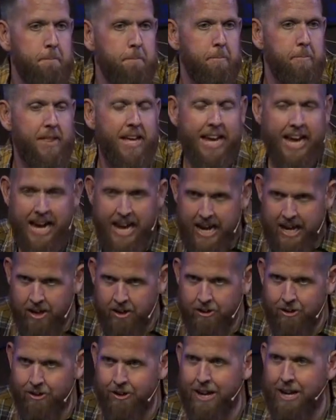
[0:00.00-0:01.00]
The
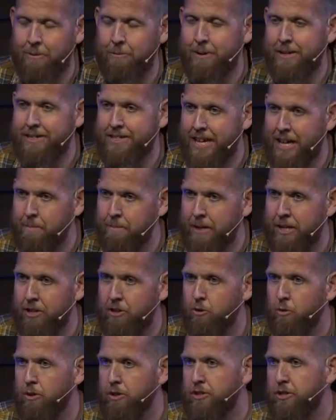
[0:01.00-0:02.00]
anger and resentment
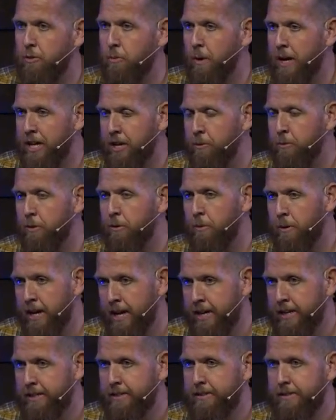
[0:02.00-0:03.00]
towards the way you were
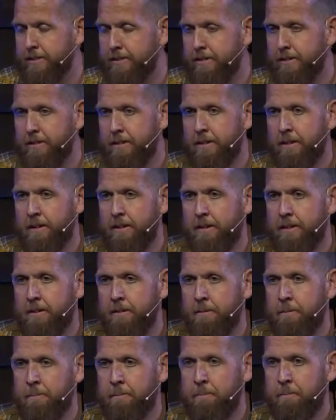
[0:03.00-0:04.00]
raised.
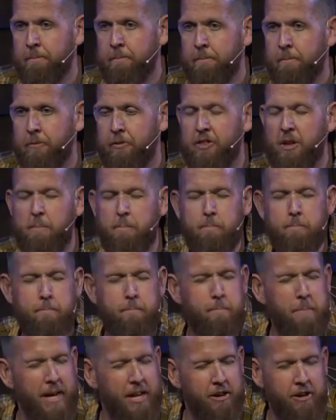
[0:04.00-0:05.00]
The
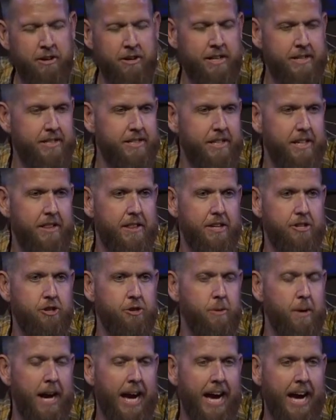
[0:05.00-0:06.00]
bitterness that
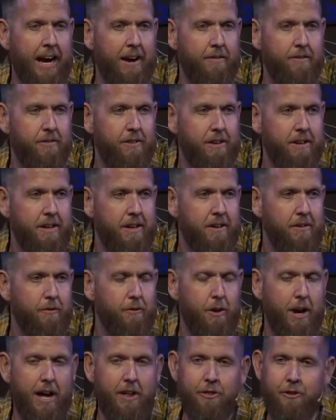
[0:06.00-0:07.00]
you have
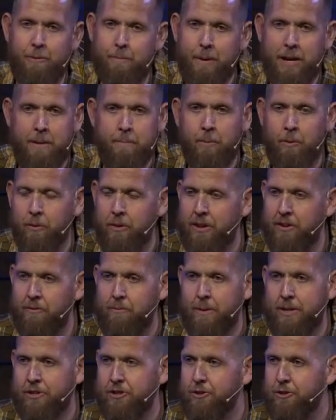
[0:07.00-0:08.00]
for other people that have
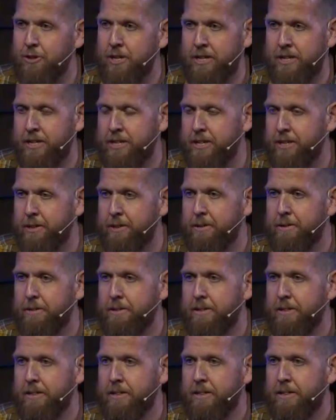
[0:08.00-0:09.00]
mistreated you.
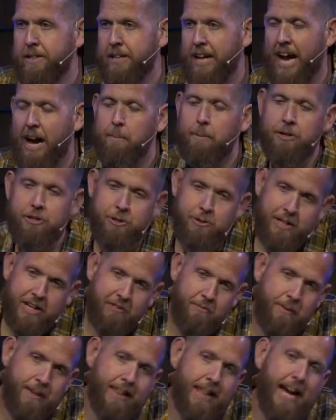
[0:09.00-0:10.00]
How about you
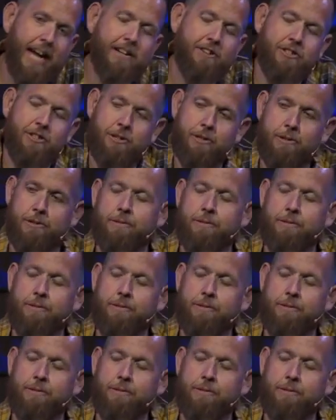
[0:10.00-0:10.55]
give me that too?